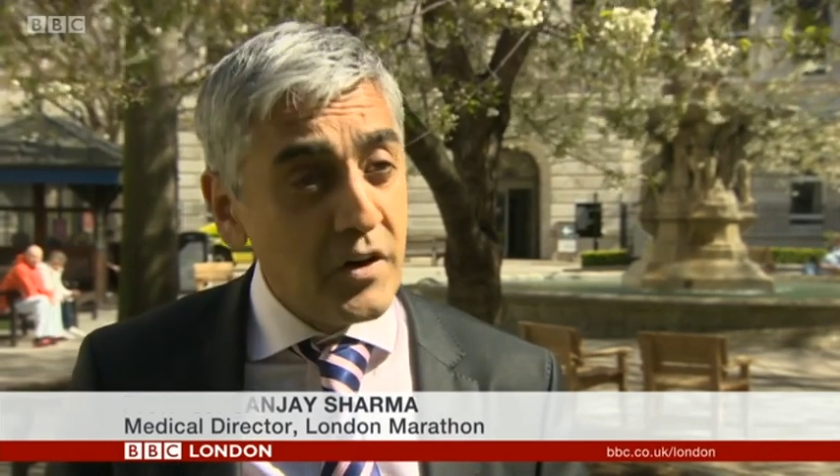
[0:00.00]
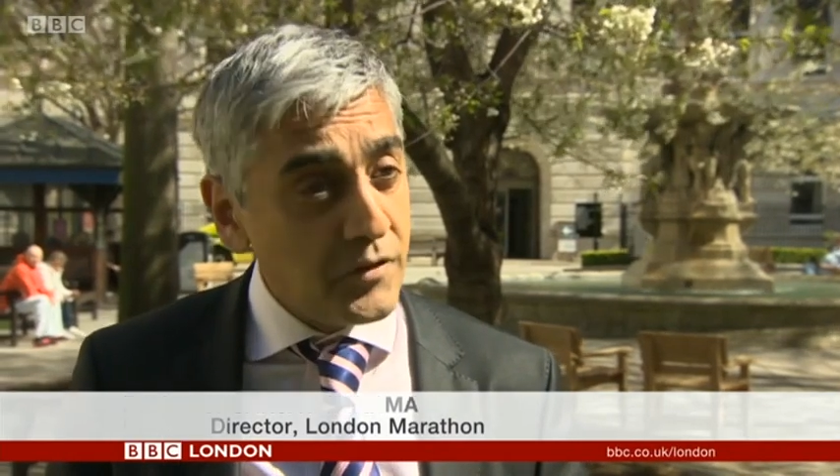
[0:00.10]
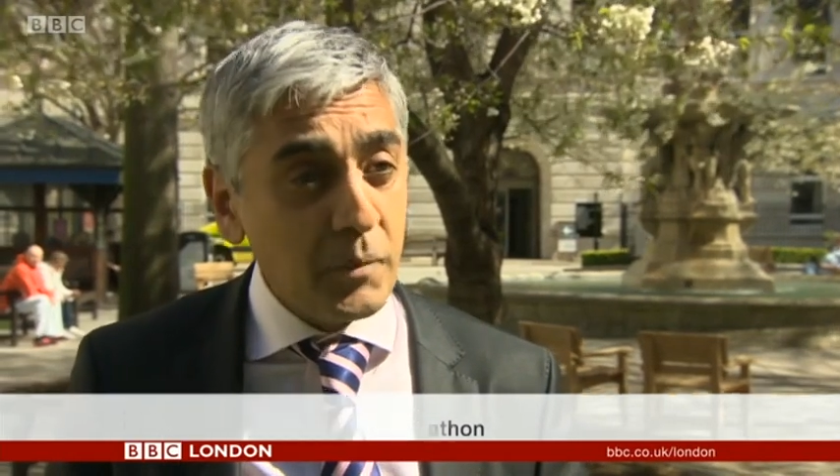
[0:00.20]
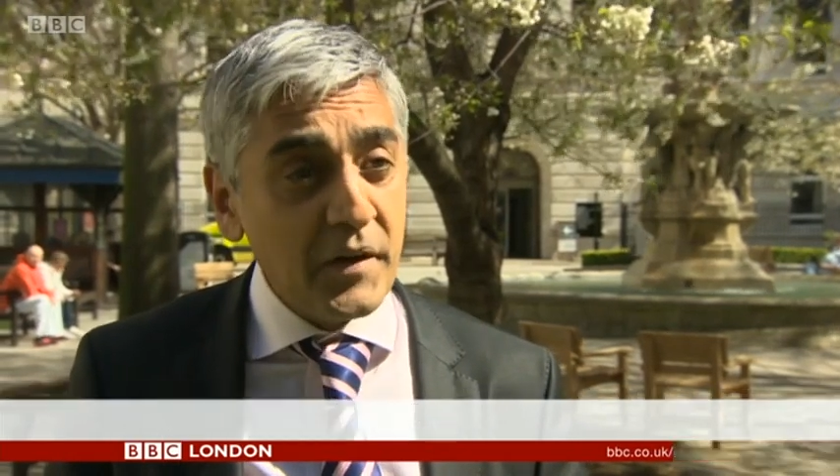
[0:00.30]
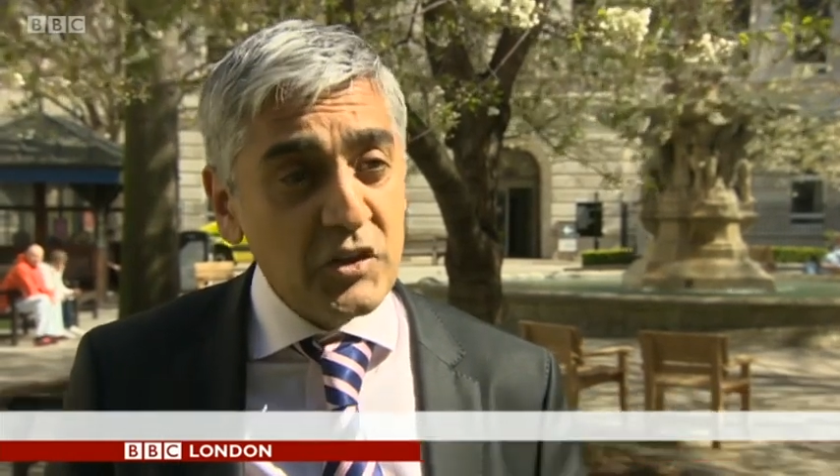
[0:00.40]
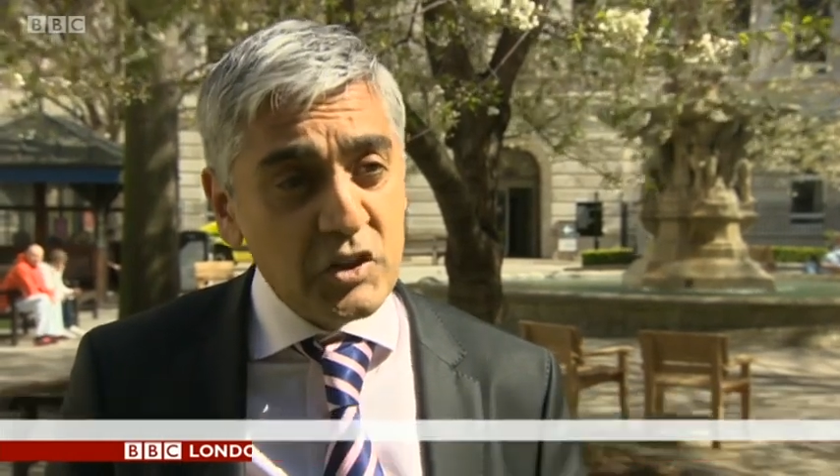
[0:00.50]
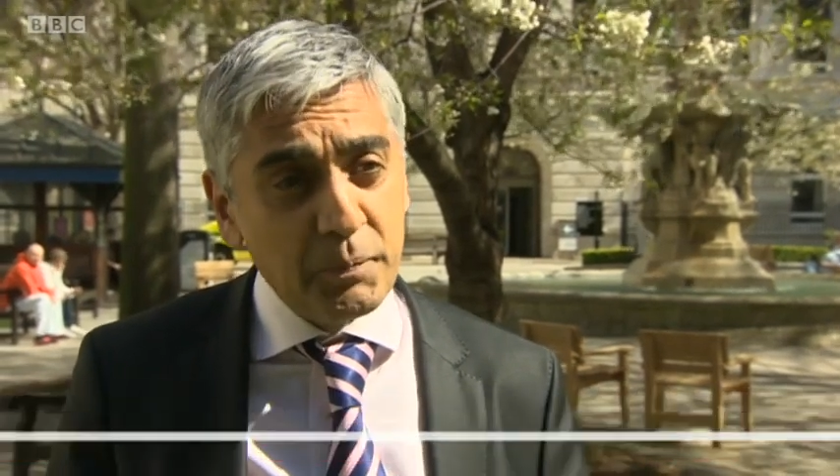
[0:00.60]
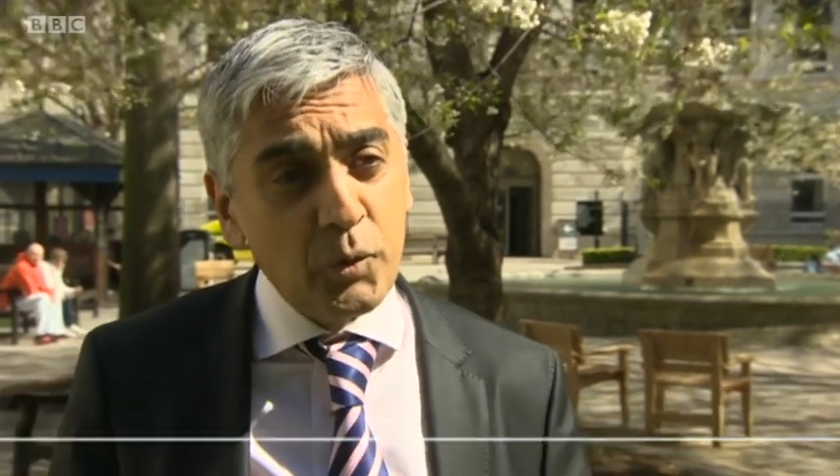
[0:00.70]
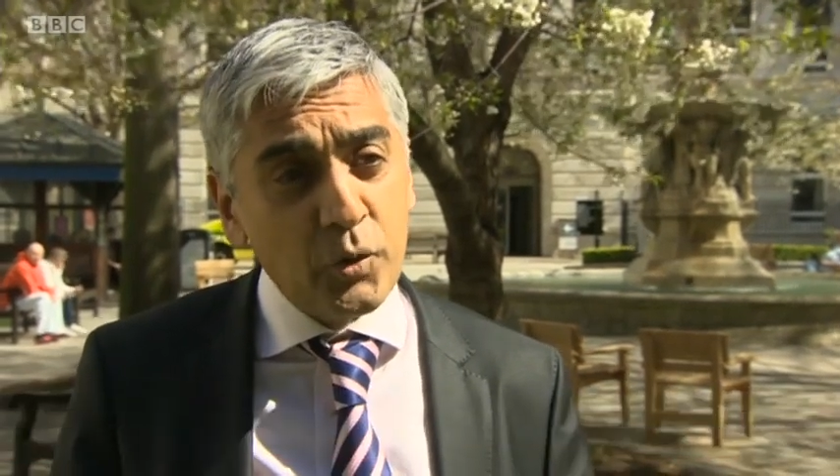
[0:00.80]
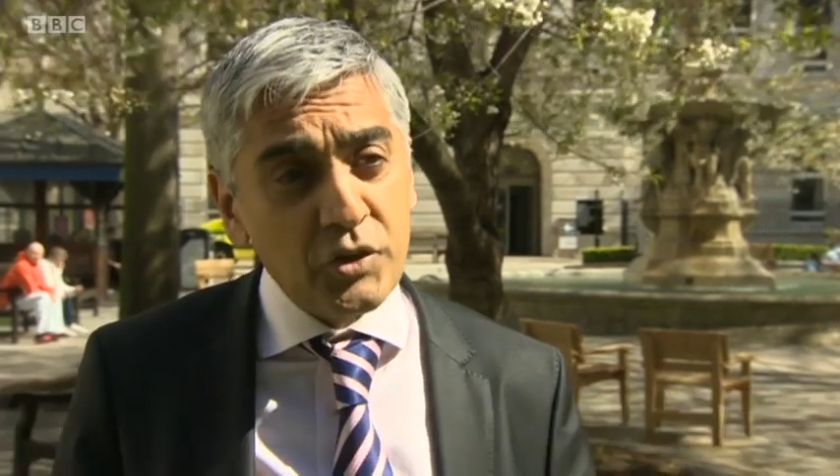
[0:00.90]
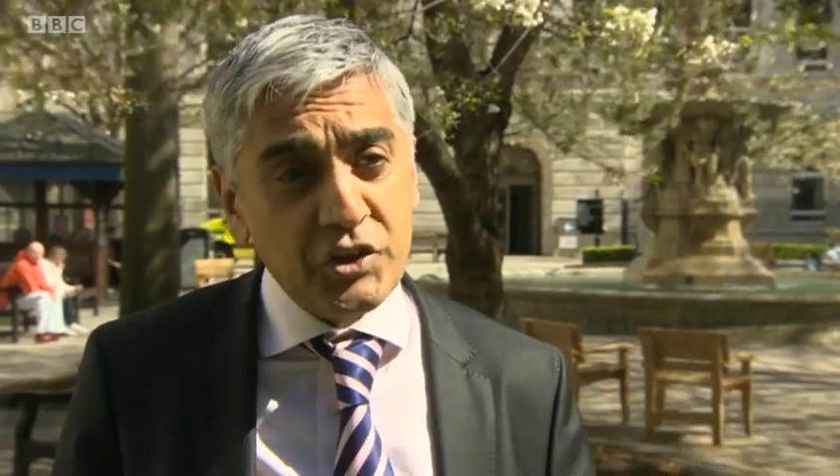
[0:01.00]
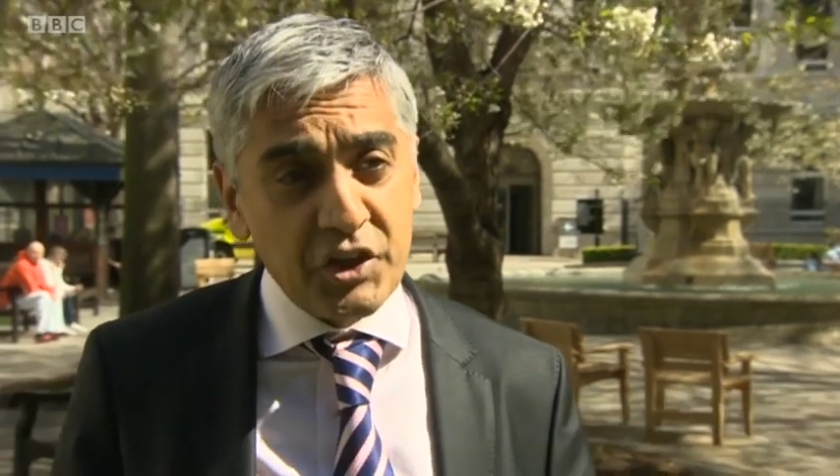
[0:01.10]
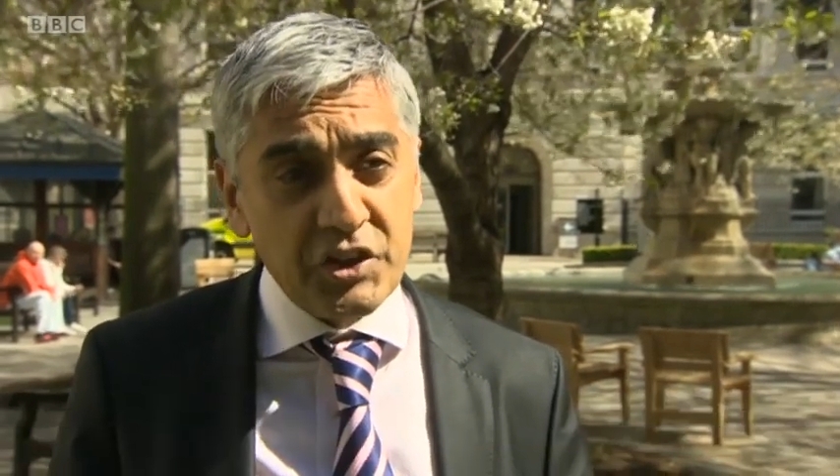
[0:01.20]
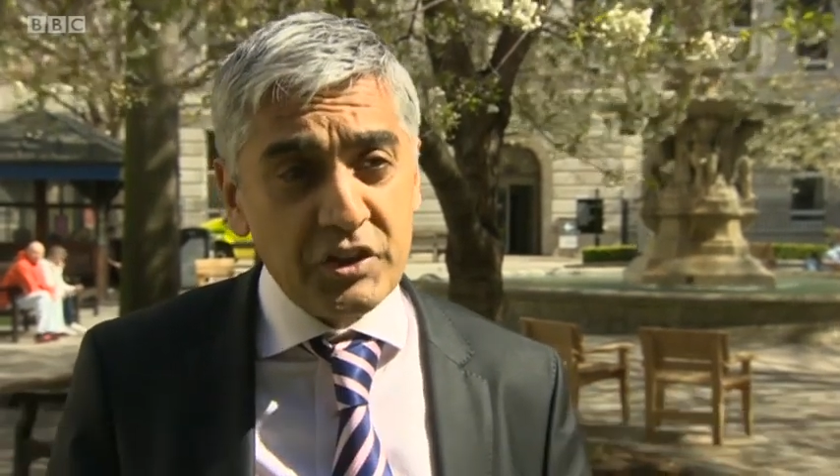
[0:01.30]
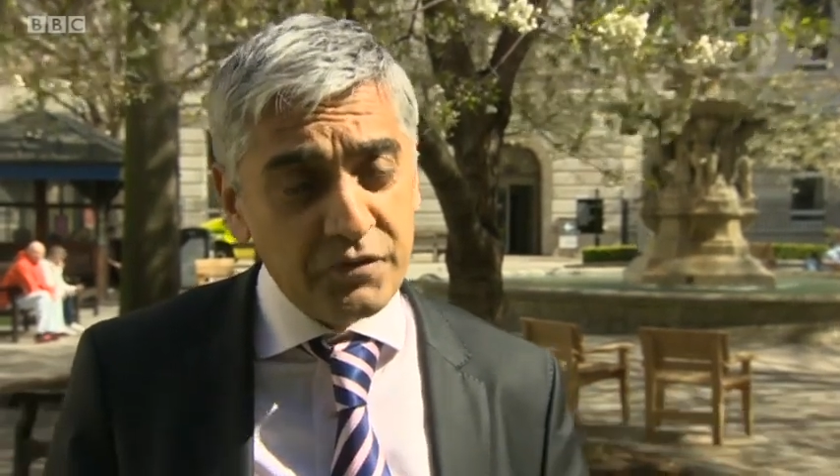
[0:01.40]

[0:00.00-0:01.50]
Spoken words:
from other sports such as